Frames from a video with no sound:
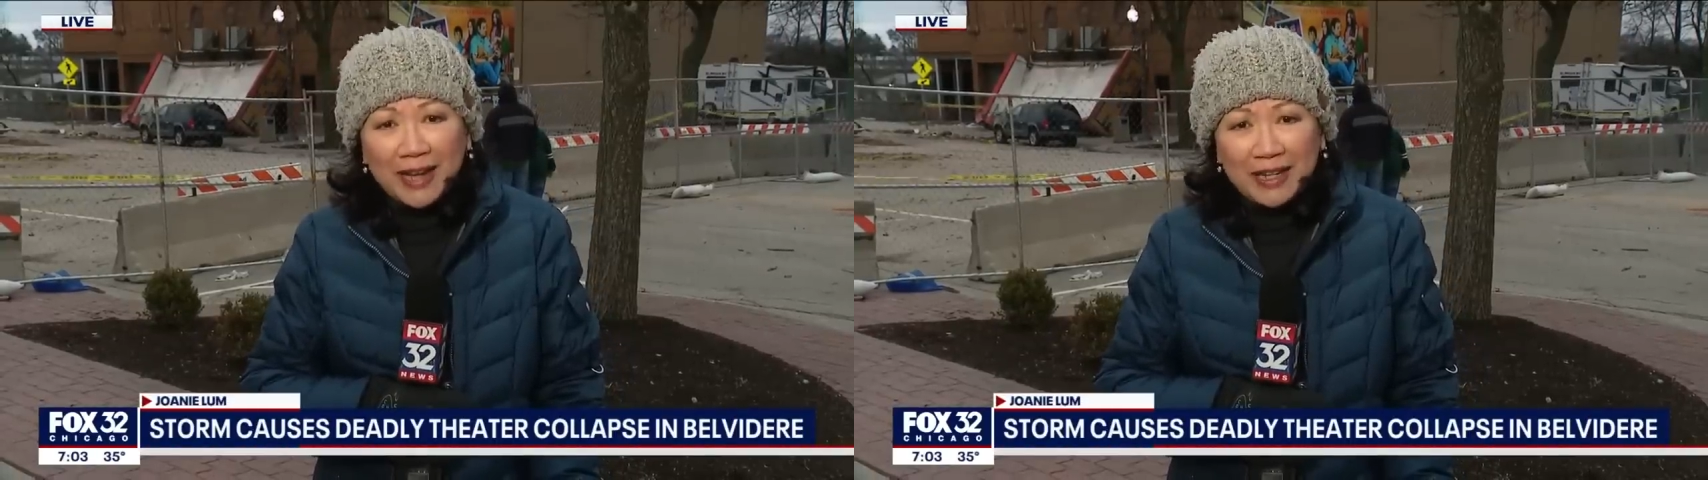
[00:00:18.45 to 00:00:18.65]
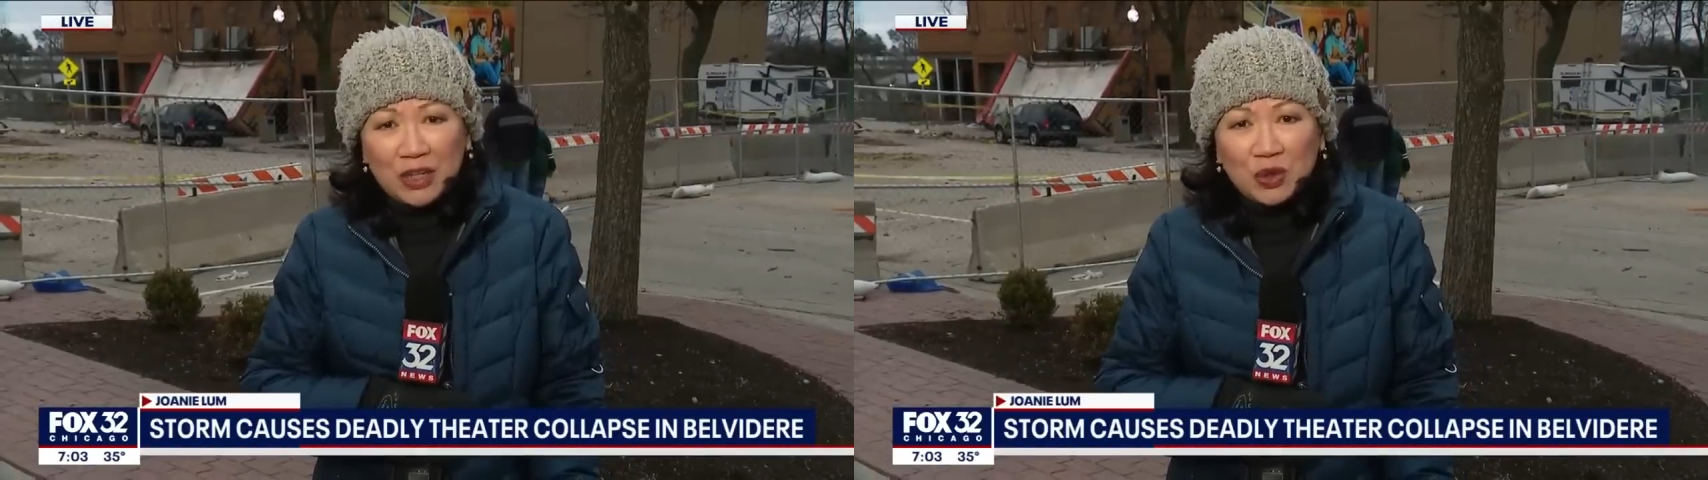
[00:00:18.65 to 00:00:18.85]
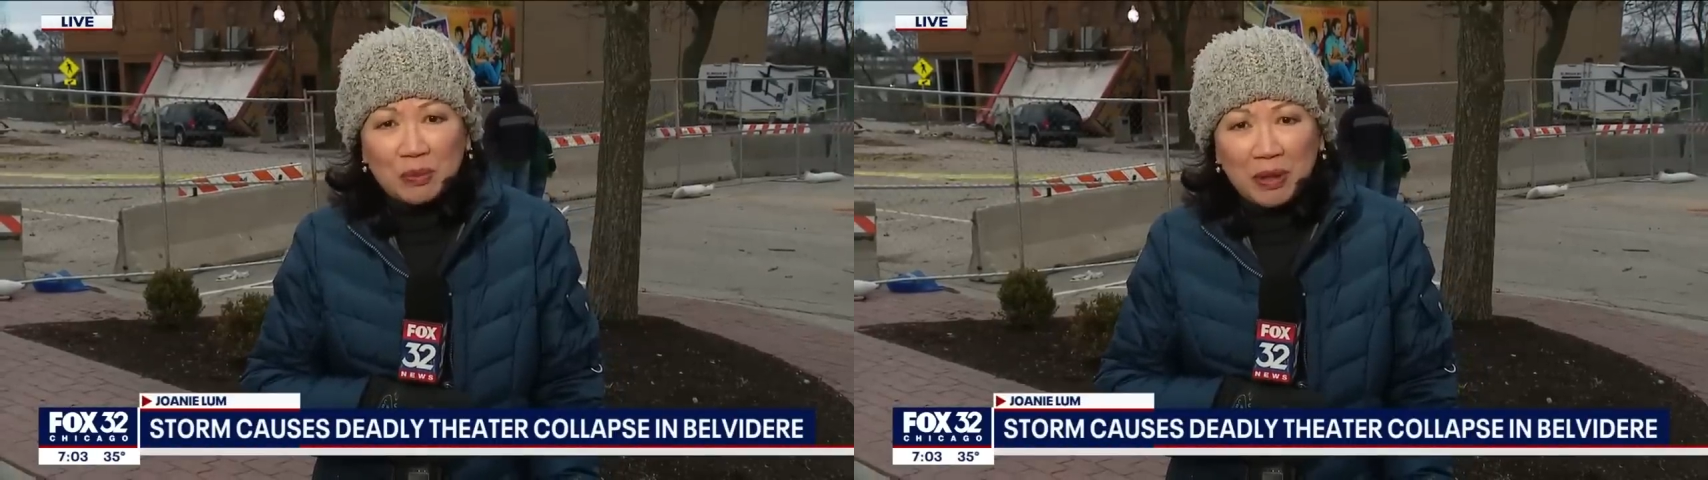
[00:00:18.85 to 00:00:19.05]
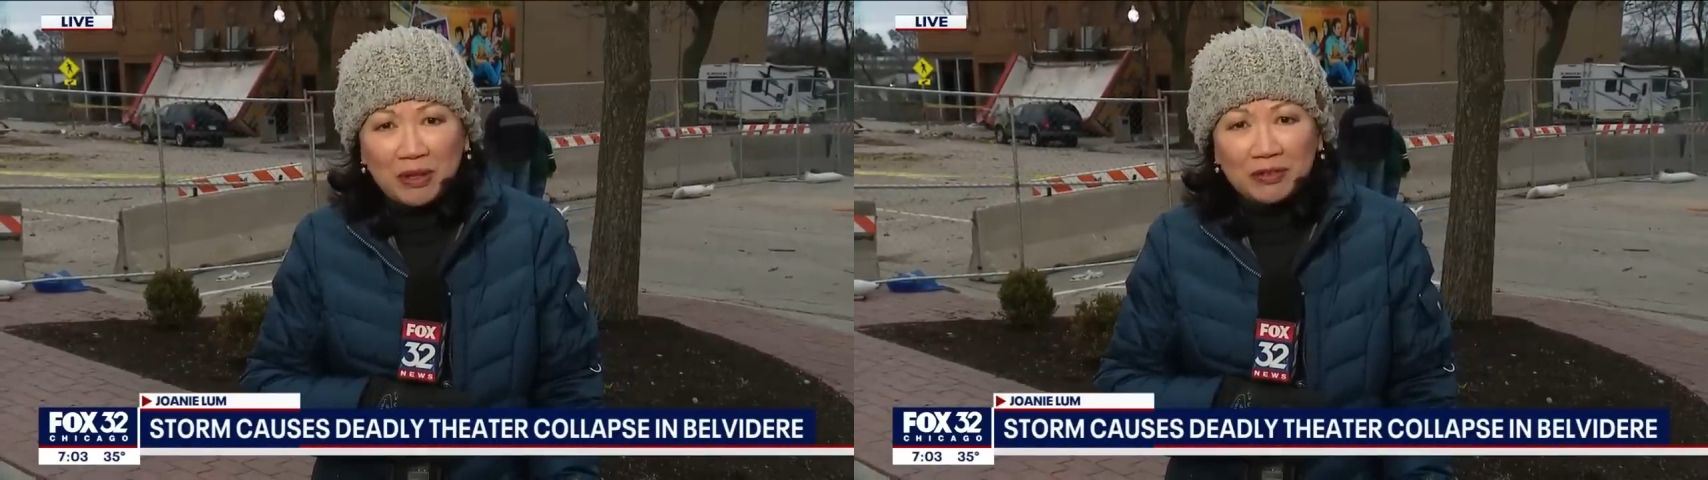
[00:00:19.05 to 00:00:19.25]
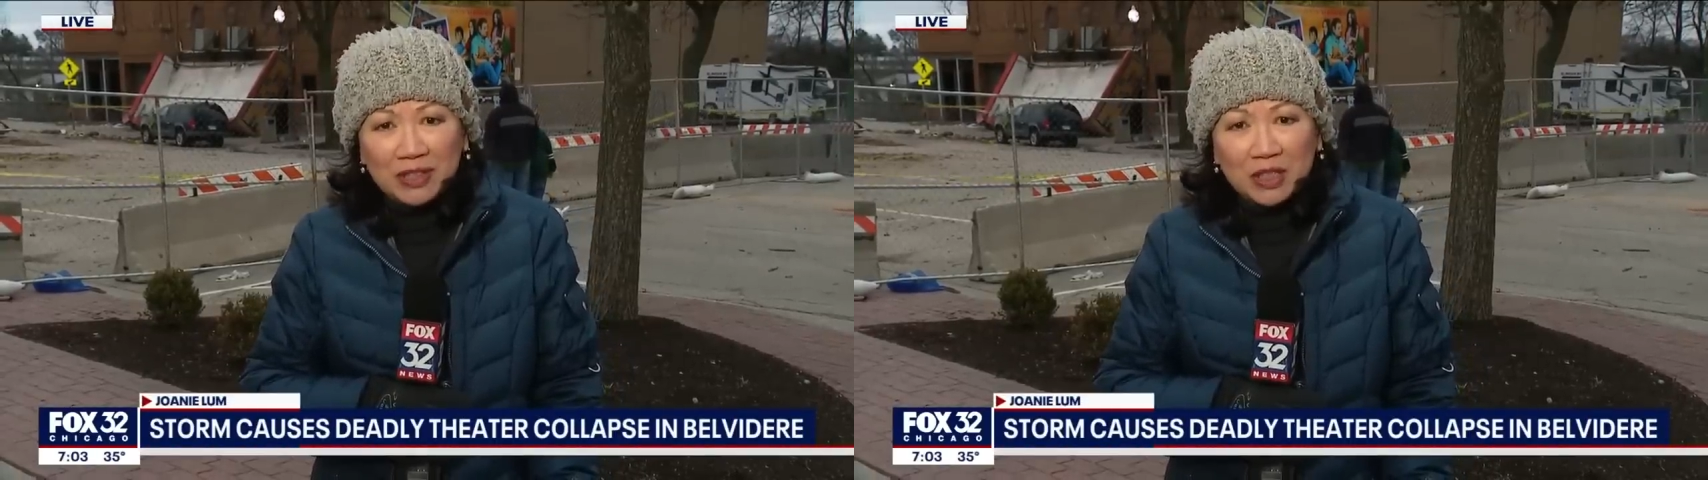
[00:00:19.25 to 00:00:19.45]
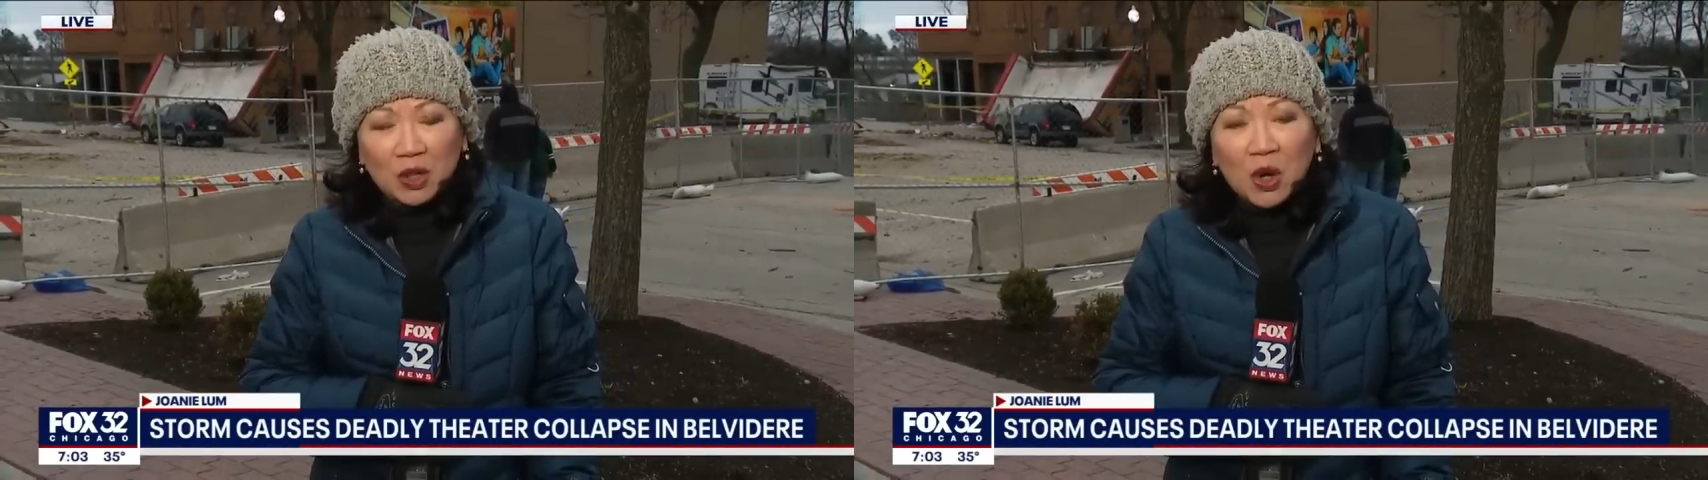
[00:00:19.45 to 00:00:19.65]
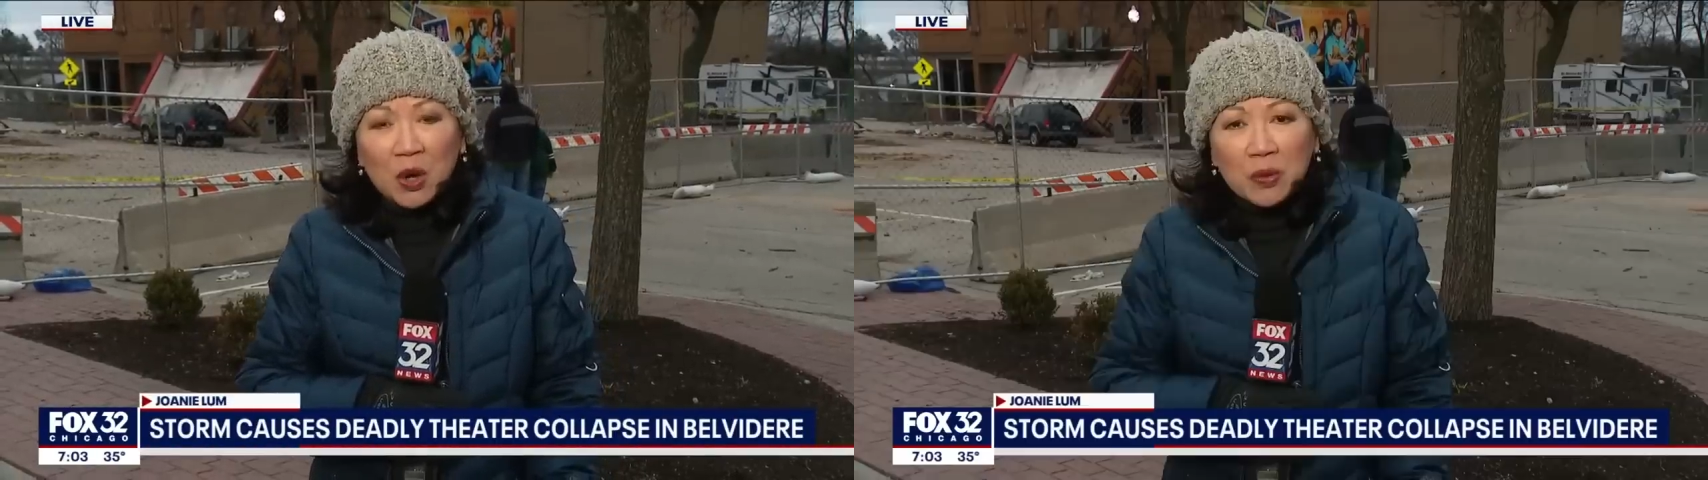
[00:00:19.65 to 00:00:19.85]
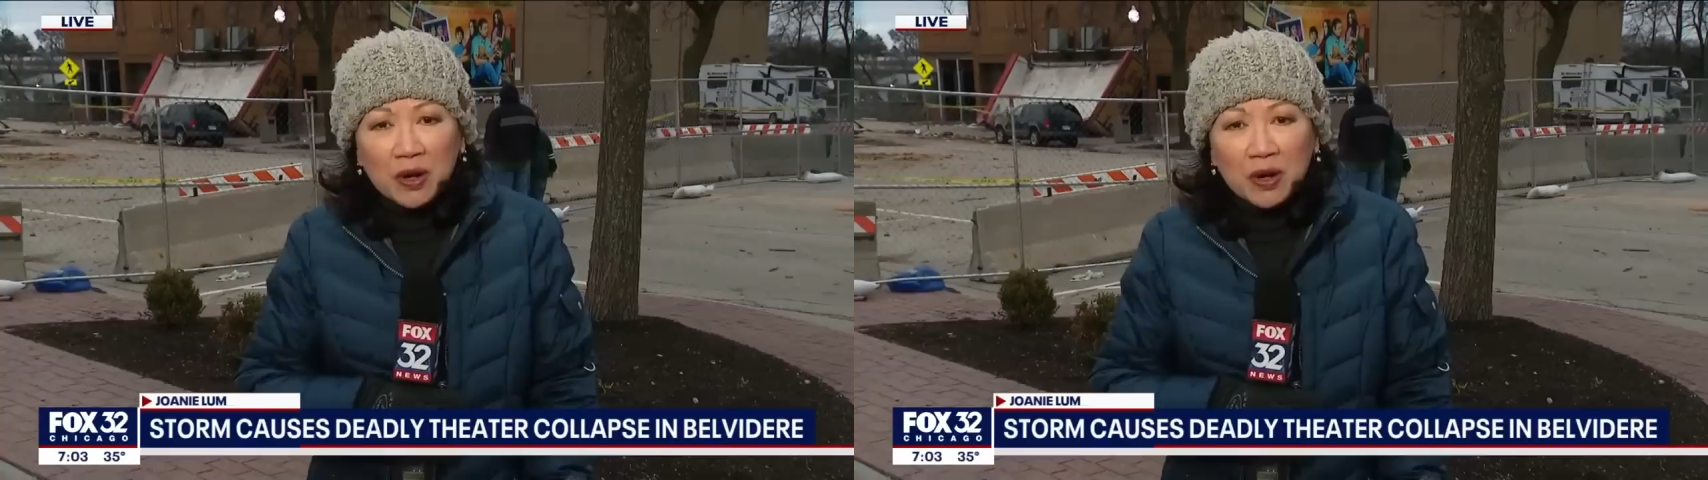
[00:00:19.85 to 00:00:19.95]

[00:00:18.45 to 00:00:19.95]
night here in Belvidere.